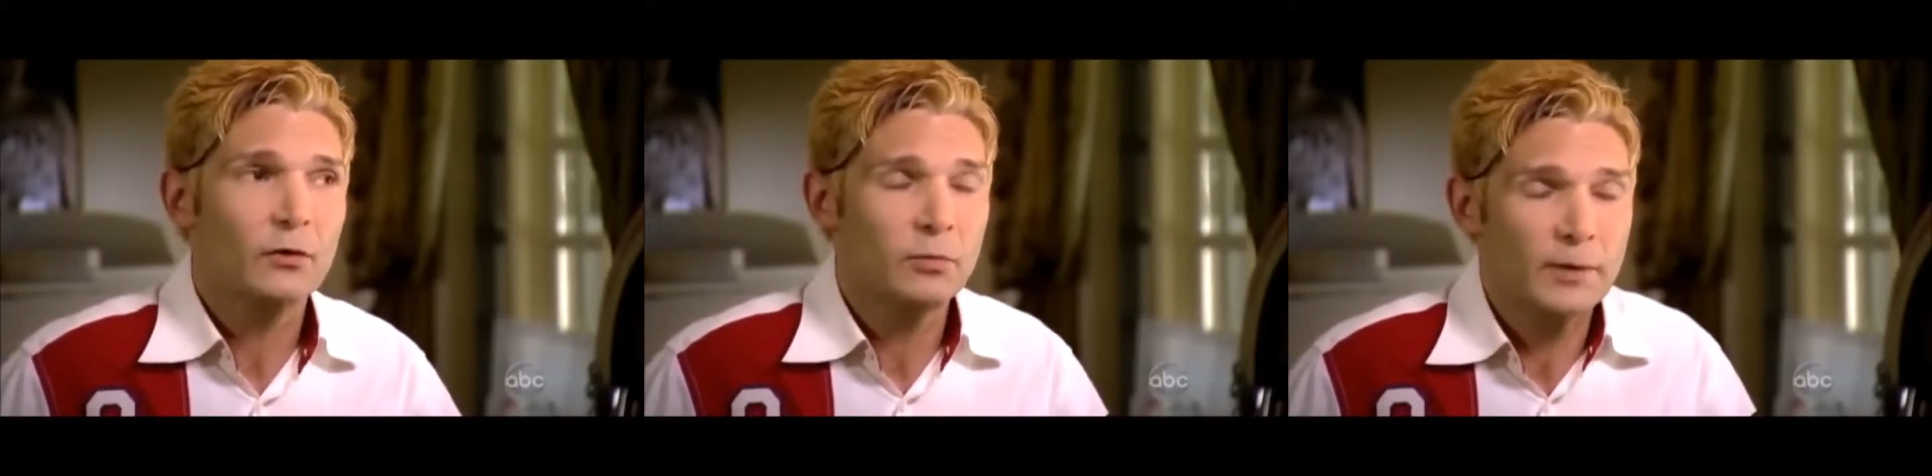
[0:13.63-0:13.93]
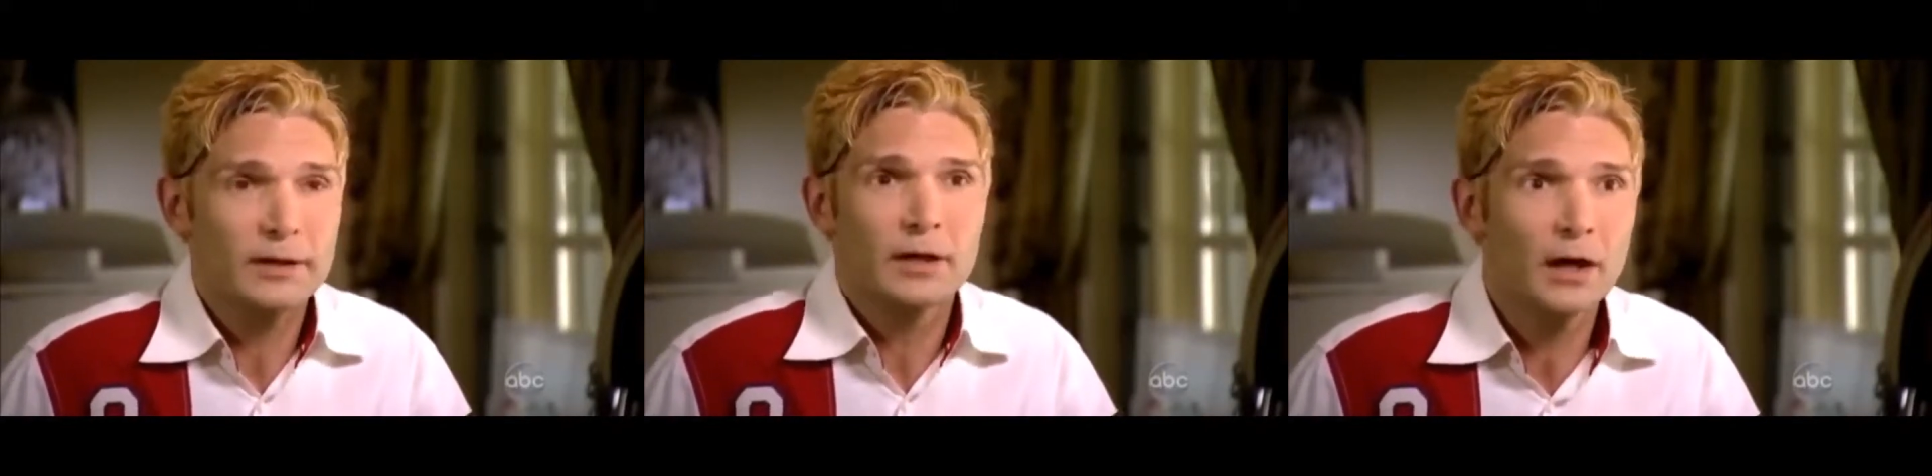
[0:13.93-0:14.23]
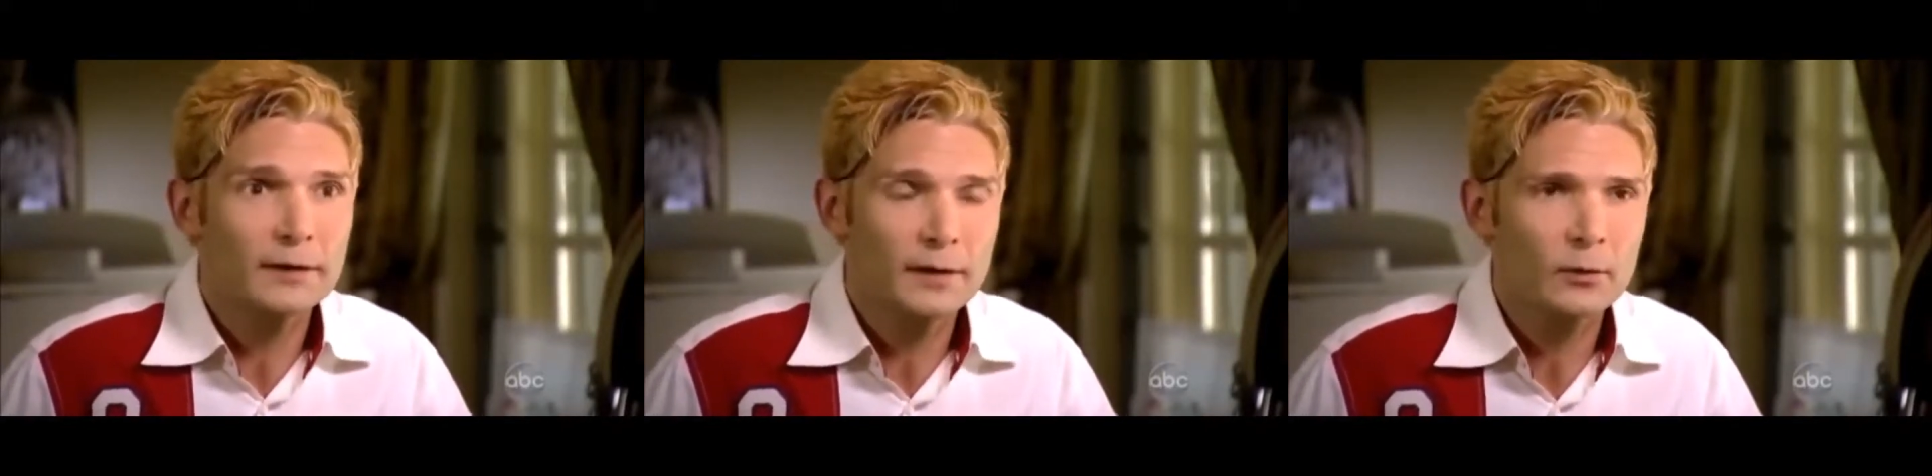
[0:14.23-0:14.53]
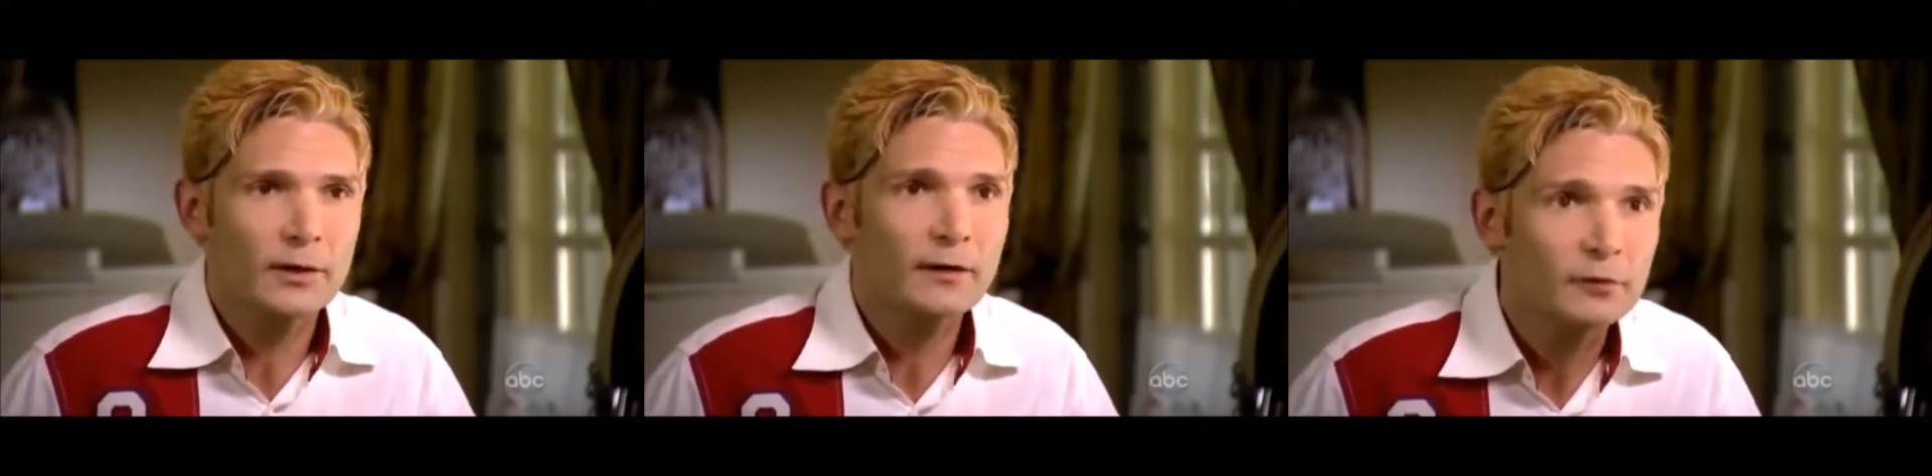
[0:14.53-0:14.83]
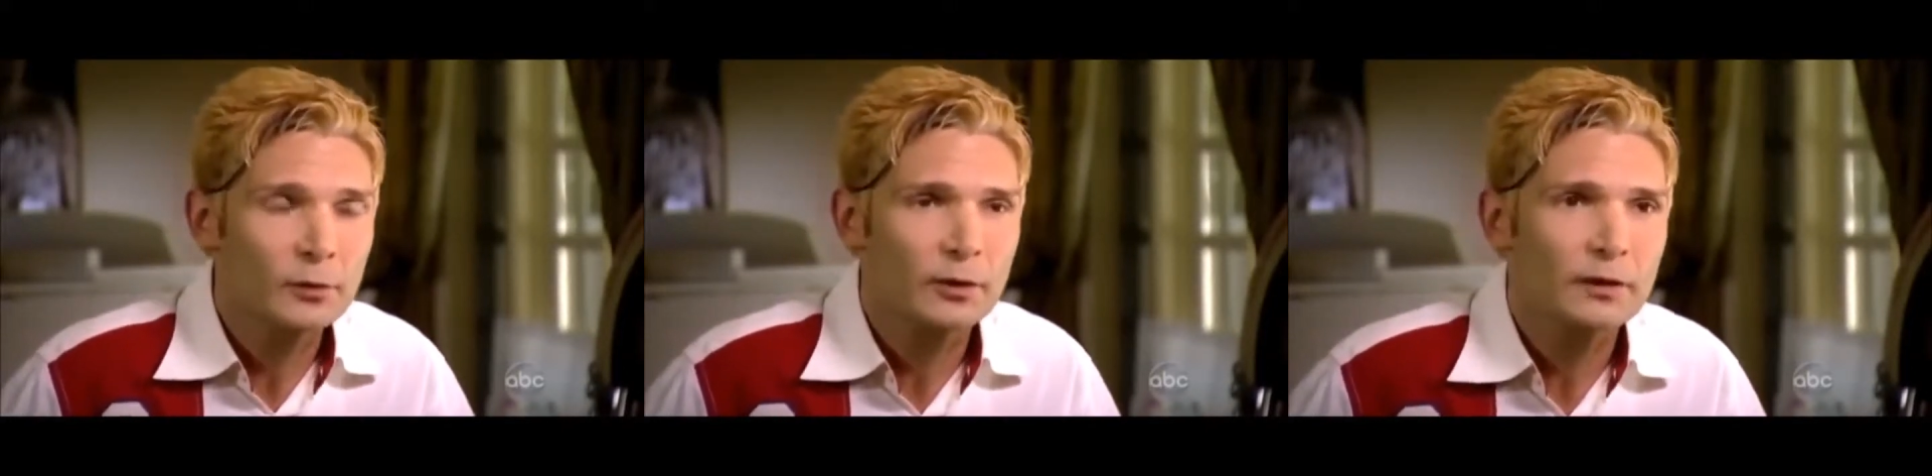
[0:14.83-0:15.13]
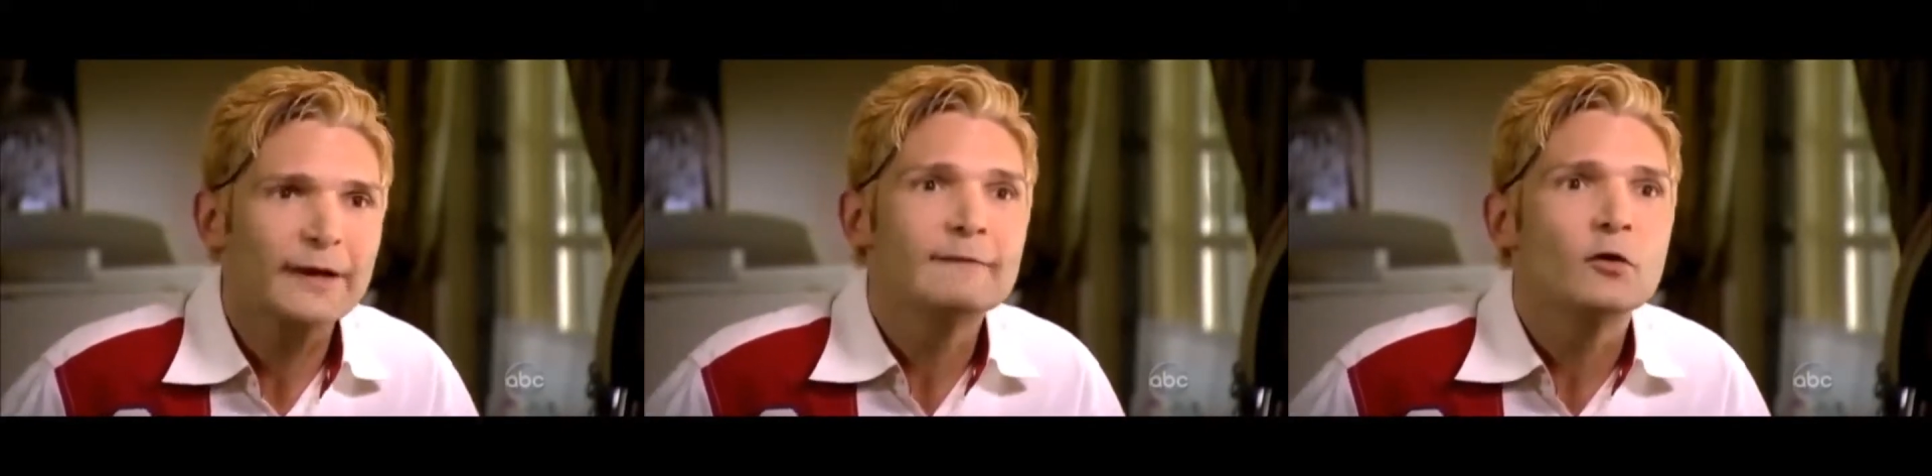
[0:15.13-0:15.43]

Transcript: oh my God, they were everywhere like